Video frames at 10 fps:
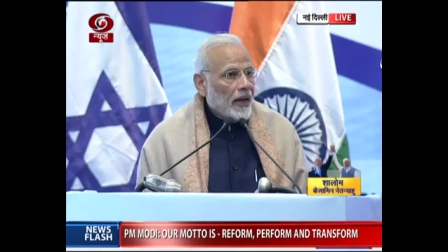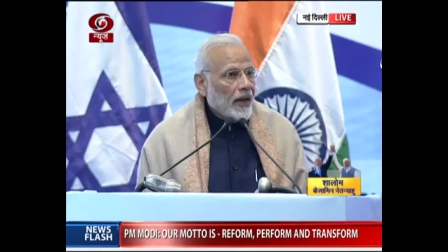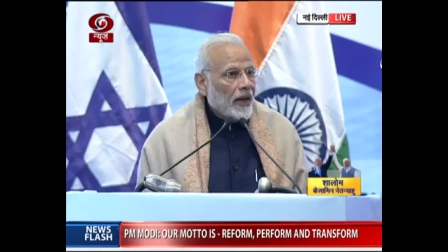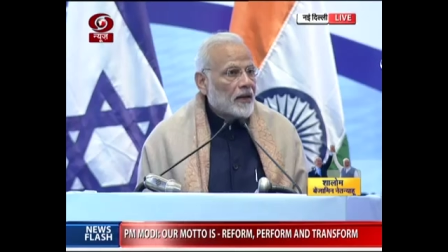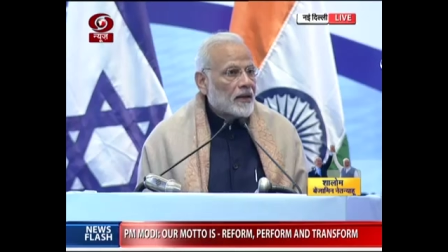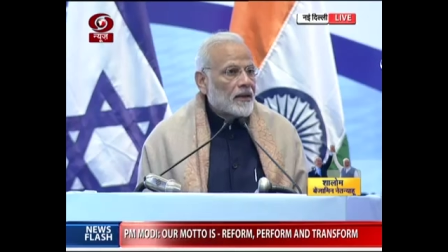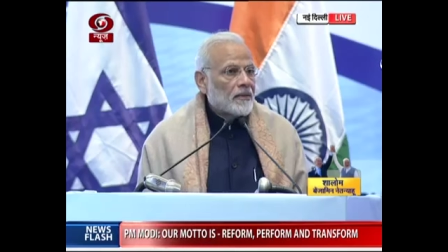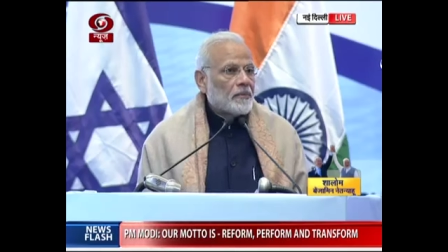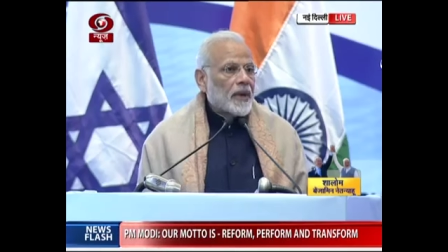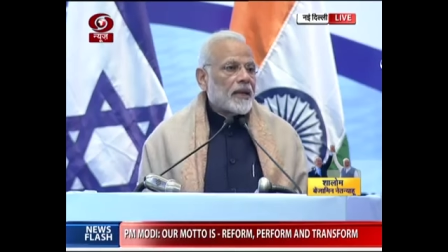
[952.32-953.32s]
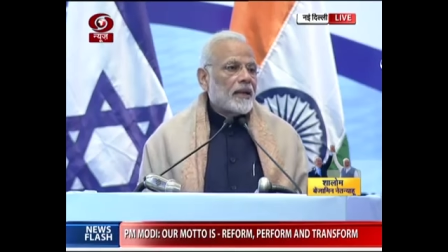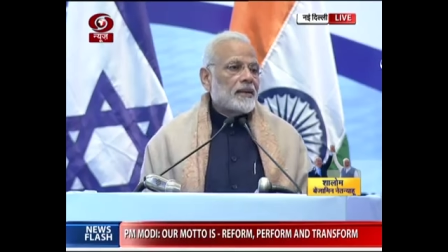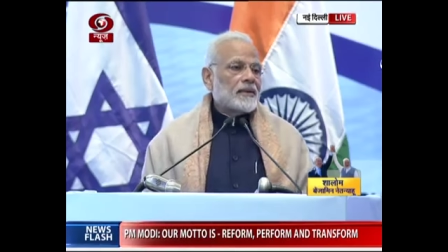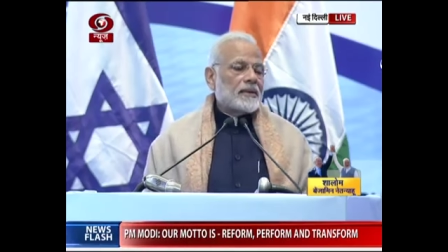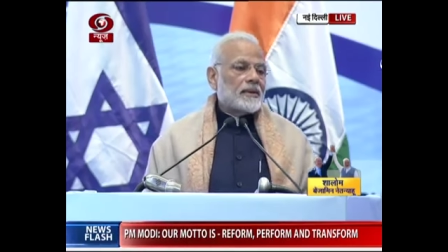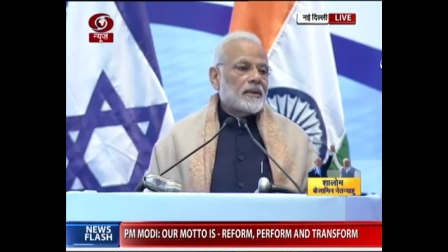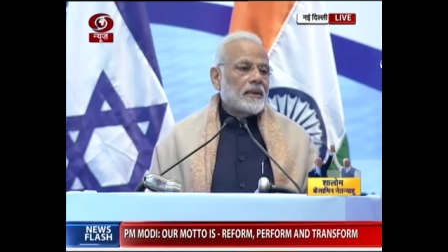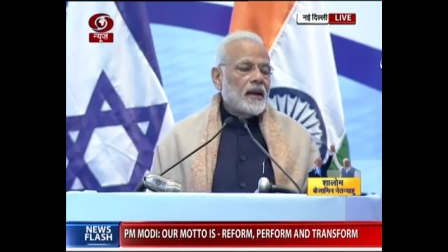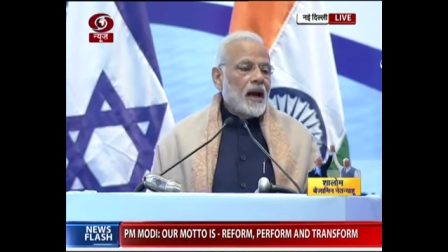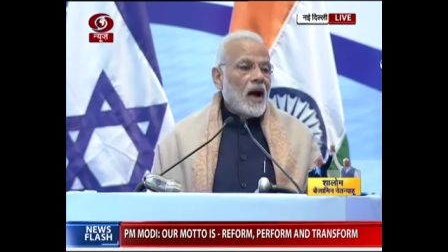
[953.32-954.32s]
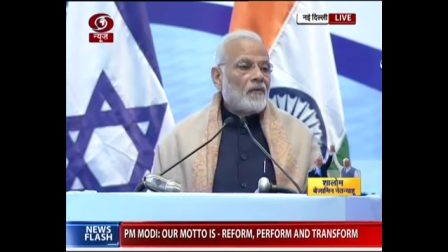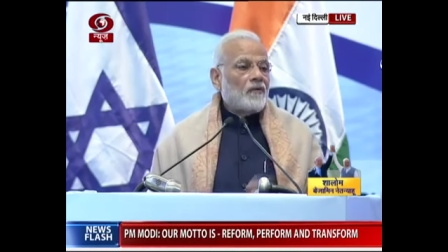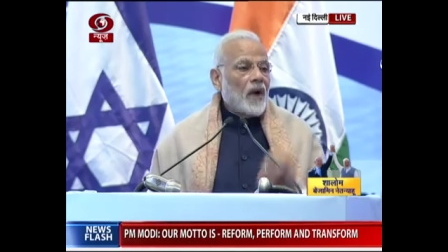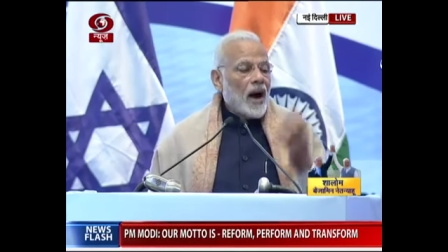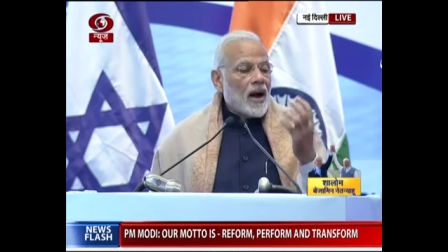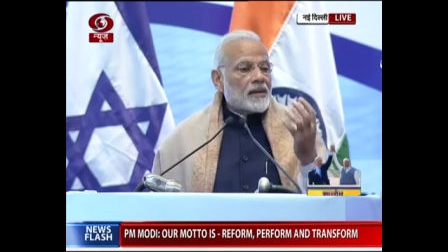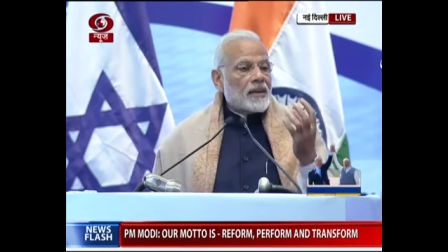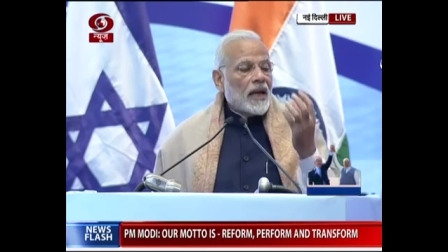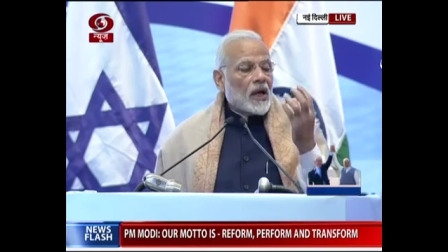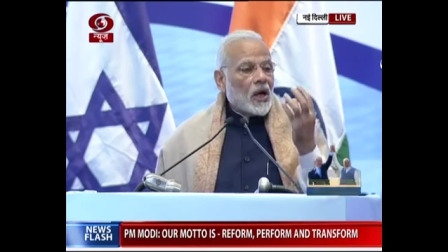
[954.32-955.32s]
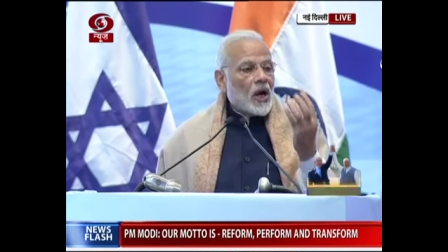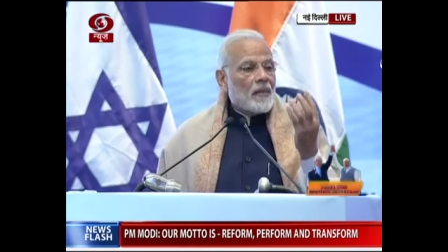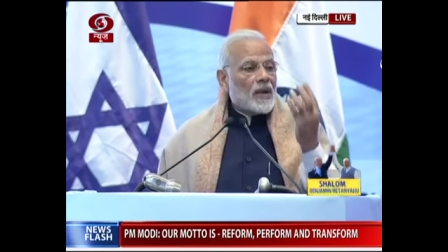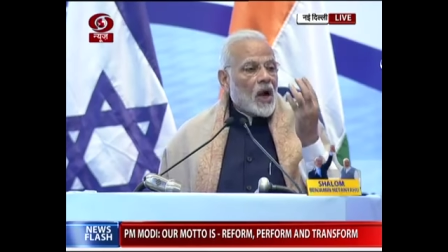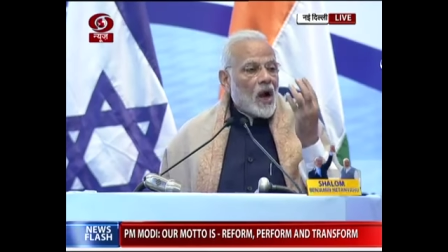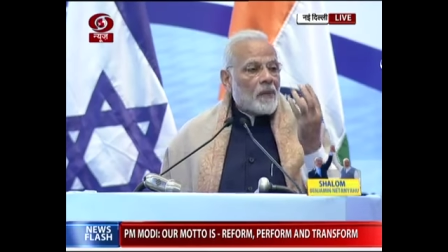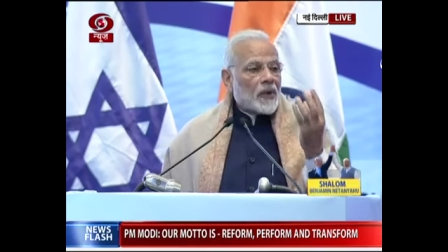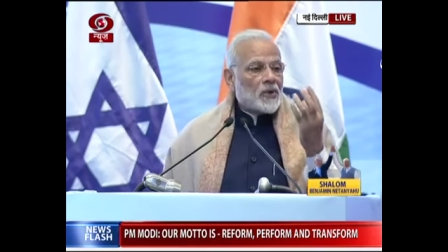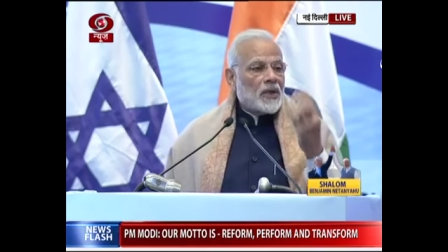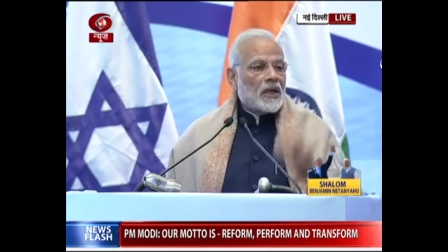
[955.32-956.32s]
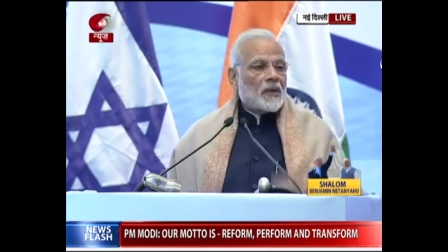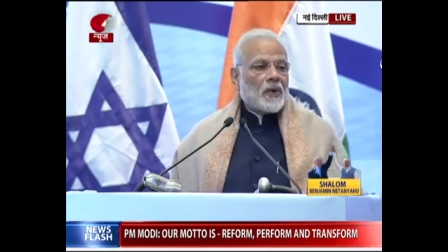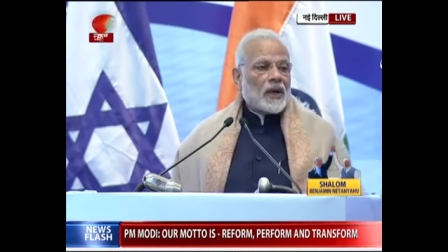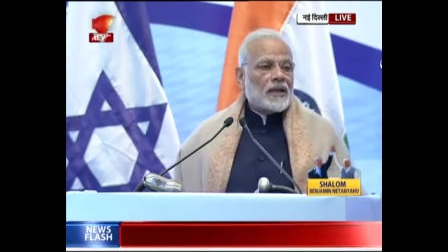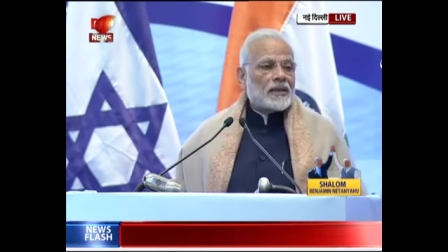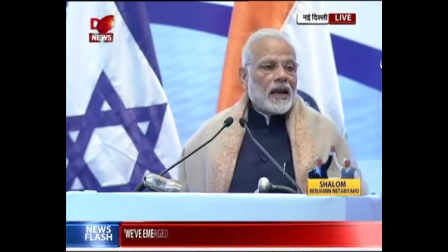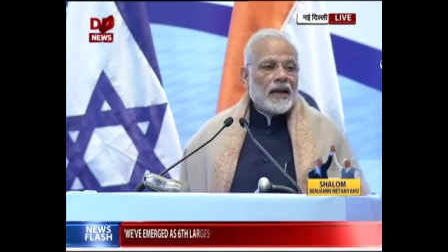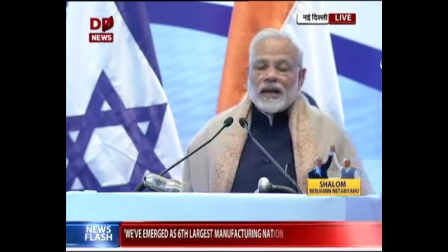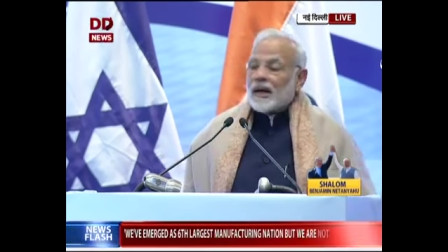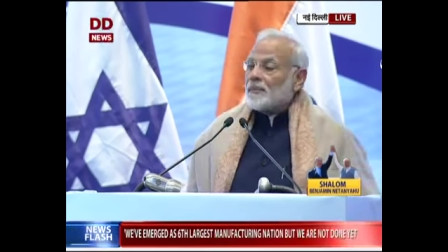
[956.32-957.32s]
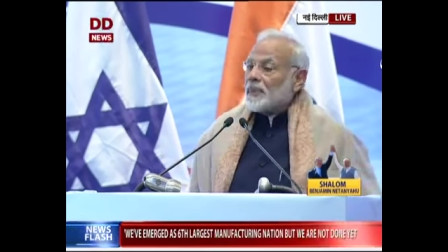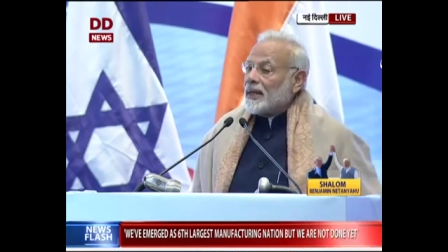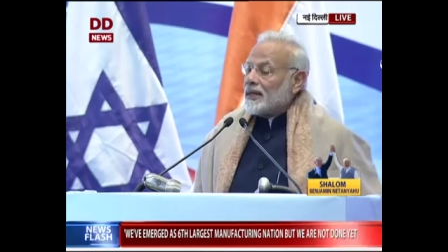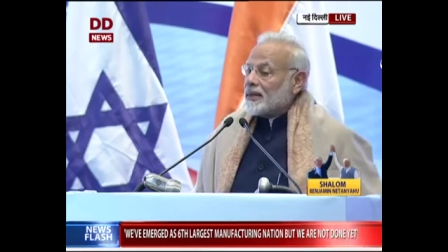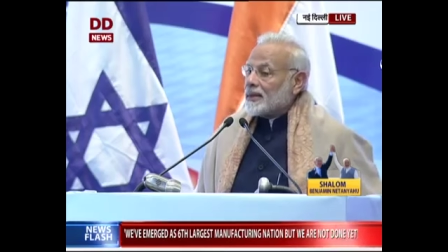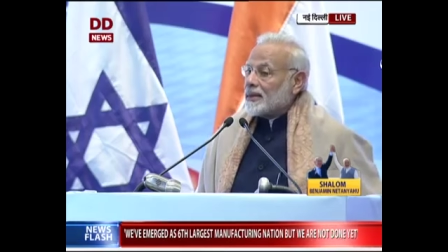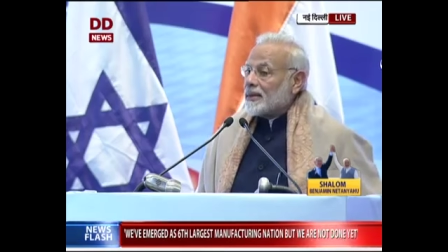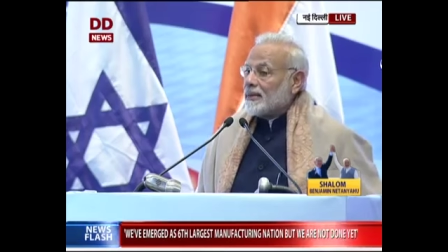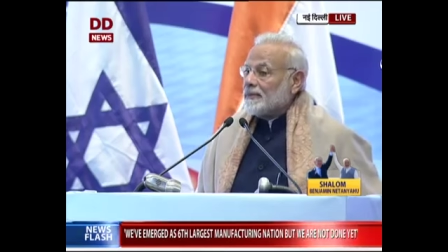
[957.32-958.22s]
It presents a vast economic opportunity for Israeli companies.